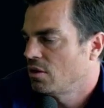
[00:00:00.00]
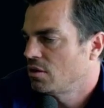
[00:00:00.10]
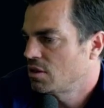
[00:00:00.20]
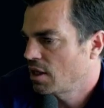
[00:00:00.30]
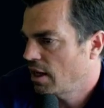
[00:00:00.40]

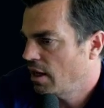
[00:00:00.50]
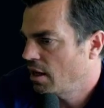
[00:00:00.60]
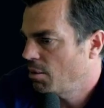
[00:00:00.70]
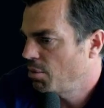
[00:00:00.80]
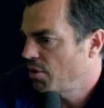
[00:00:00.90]

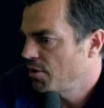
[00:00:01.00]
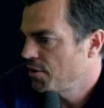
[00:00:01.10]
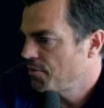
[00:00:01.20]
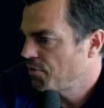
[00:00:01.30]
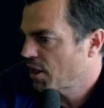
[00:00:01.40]
tab,
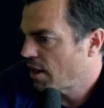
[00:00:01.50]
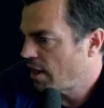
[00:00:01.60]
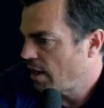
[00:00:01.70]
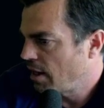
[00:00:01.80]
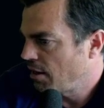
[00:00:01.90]

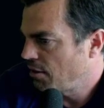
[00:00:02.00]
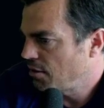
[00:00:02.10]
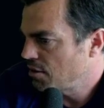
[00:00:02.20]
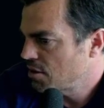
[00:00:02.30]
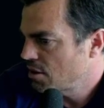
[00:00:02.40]

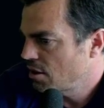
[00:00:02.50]
and